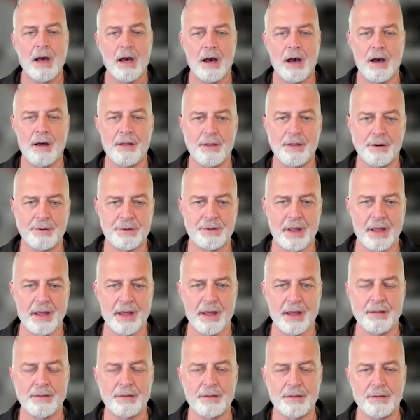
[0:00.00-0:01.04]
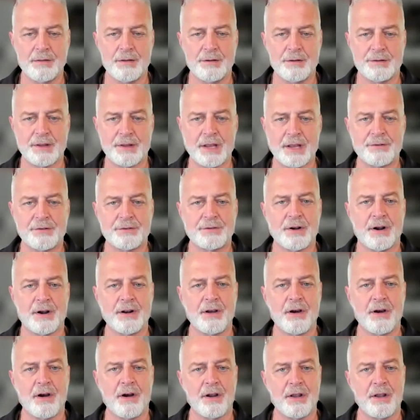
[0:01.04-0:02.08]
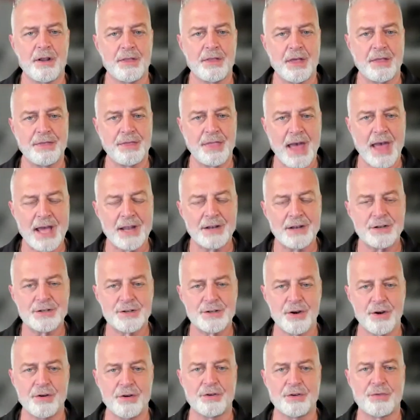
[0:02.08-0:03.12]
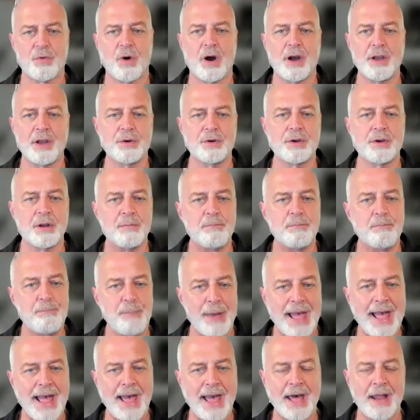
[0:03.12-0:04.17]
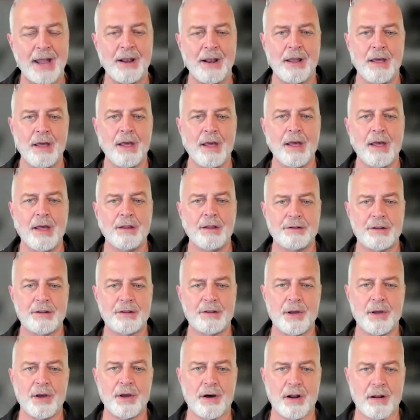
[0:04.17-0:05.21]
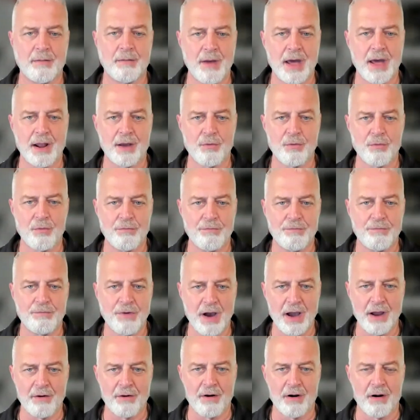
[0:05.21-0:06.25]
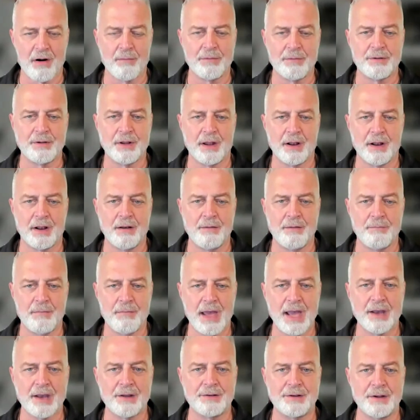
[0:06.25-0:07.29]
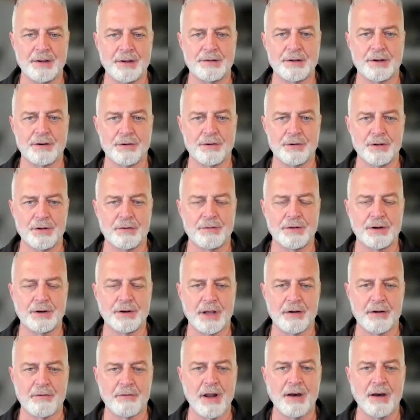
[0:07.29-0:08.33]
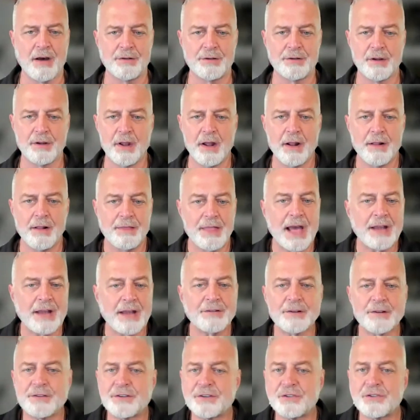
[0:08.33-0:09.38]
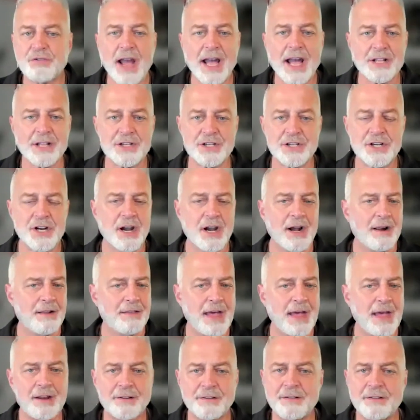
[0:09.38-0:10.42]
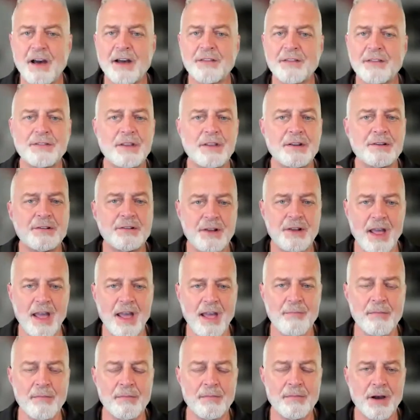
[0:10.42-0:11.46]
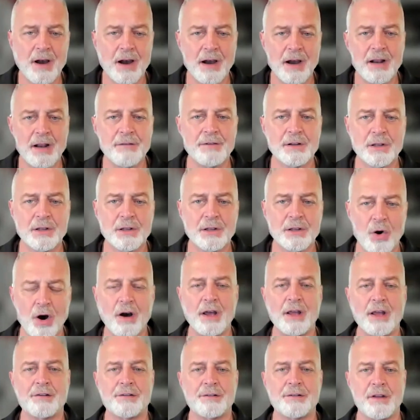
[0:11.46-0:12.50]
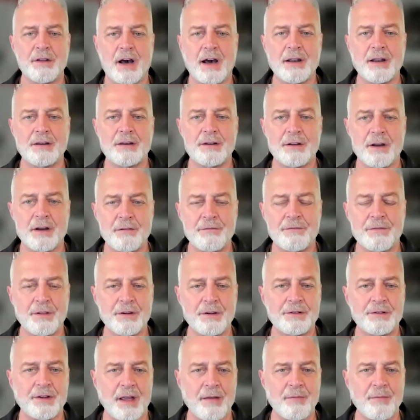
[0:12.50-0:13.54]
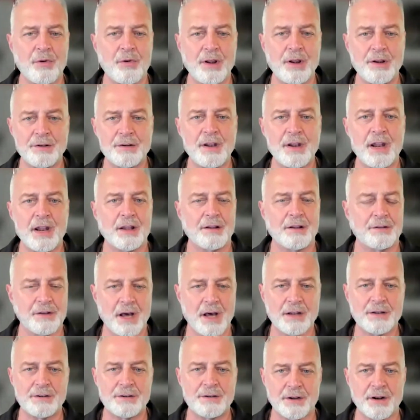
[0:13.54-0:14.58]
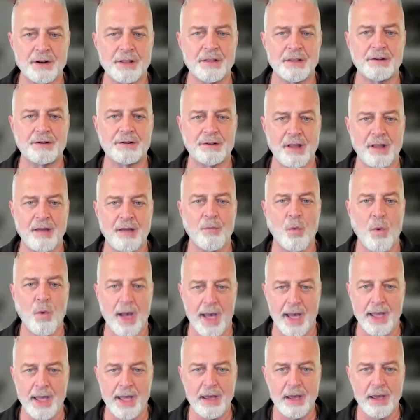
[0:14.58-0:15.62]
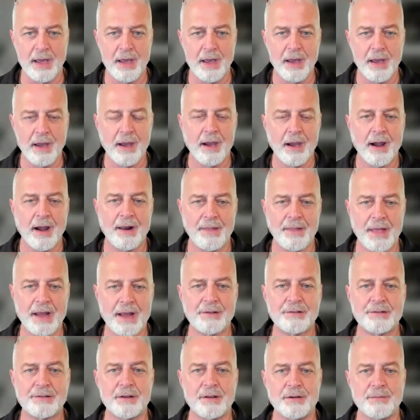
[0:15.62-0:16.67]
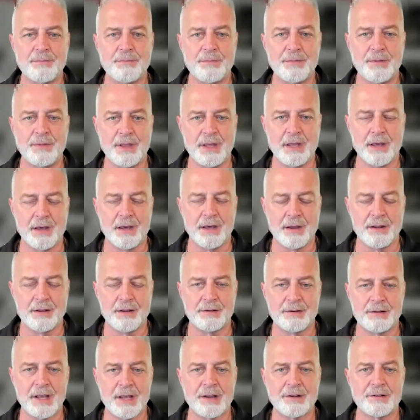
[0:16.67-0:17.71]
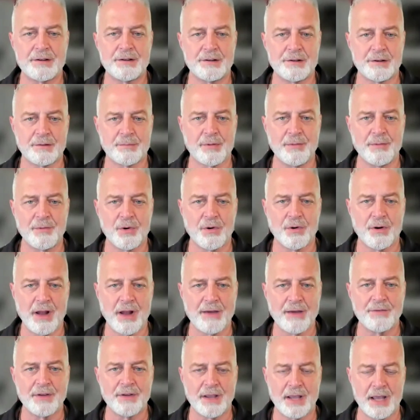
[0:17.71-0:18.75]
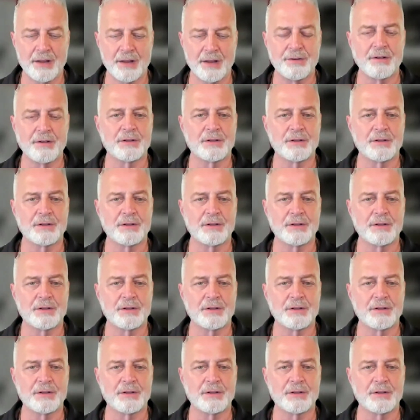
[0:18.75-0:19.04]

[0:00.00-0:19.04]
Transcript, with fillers: Uh, they're saying the states are trying to argue that that shows why you can ban semi-automatic firearms and magazines that hold over 10 rounds. That's a stretch. That is not the same kind of a law. It's not done for the same reason, and it's not done in the same way. And that's the the uh, test the Supreme Court advocates.